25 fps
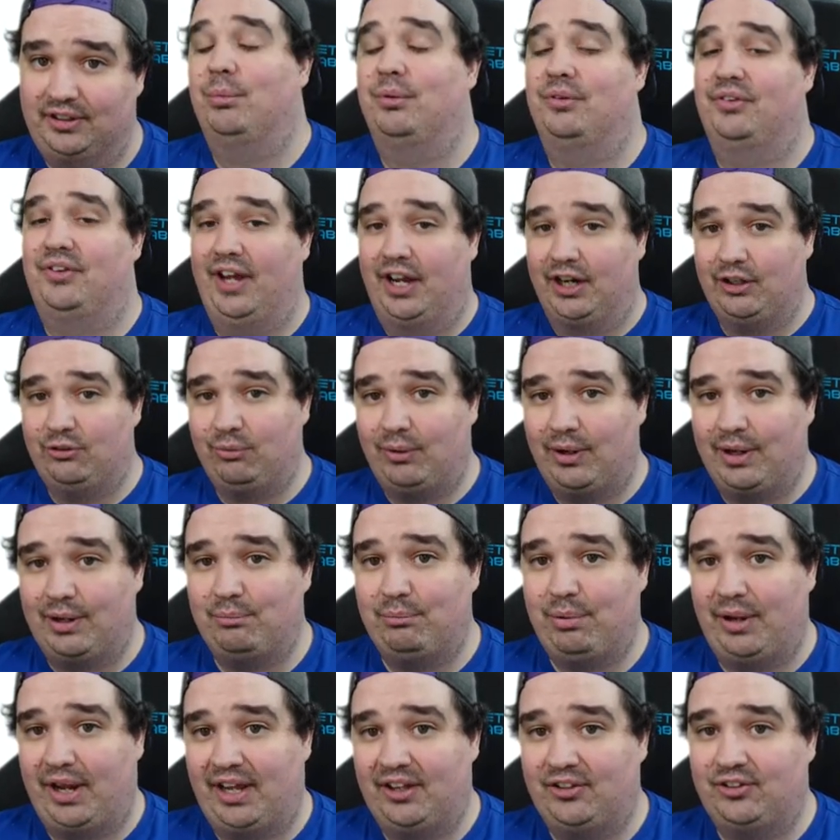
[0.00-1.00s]
But that's why I'm
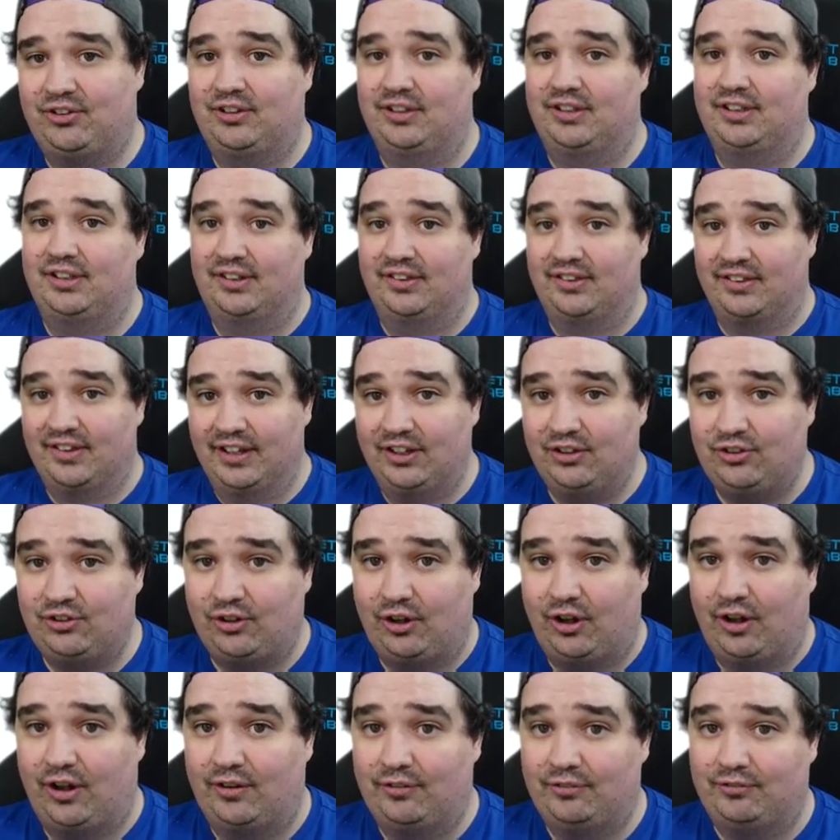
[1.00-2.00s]
passing this
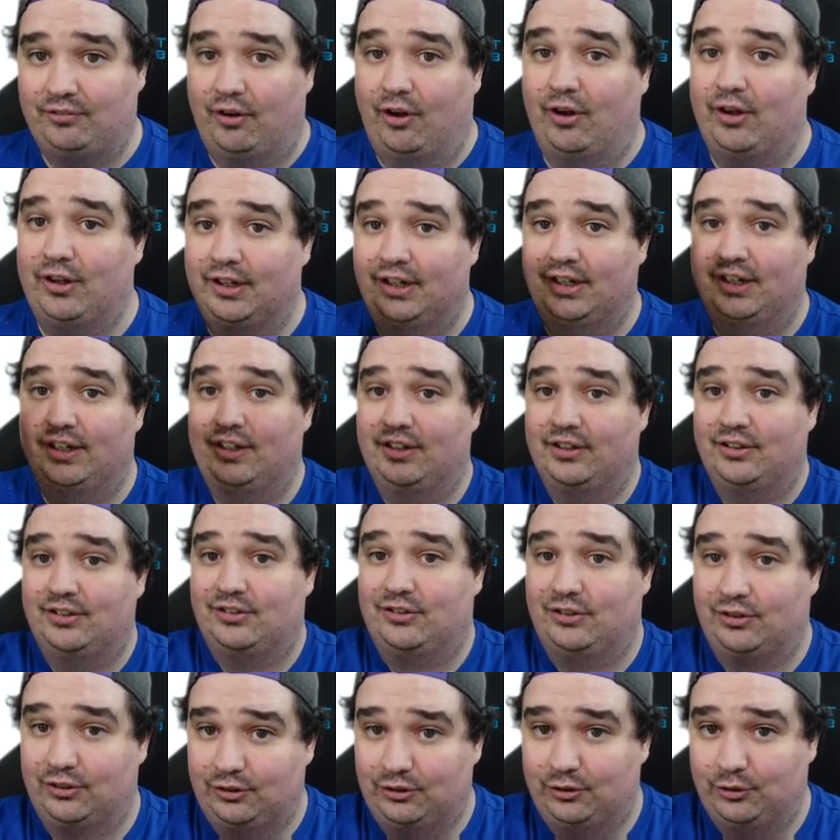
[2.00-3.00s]
off on
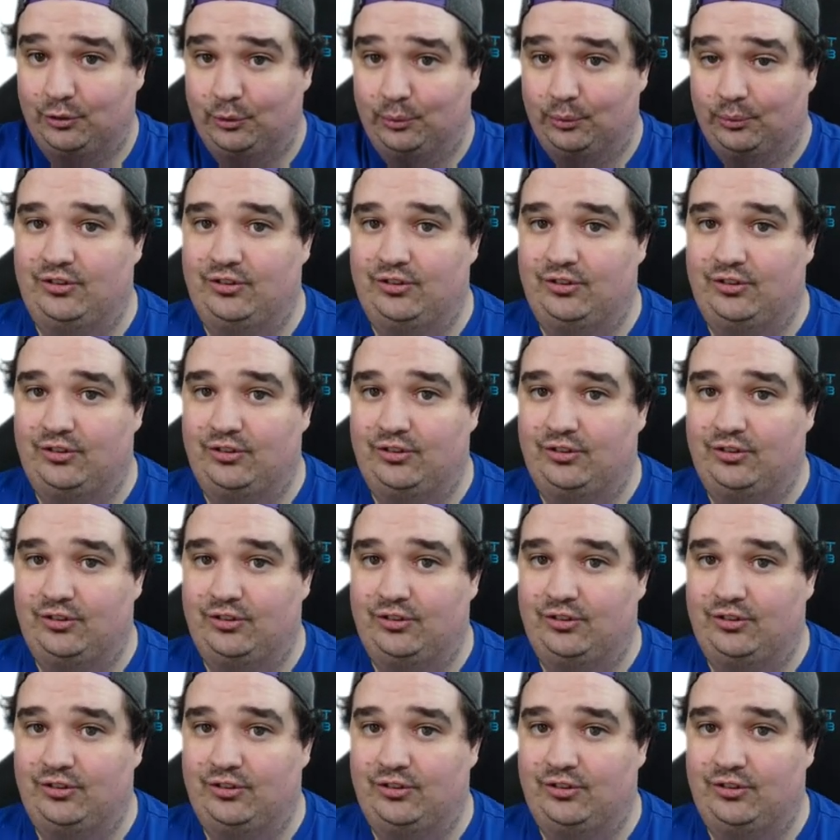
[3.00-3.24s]
to you.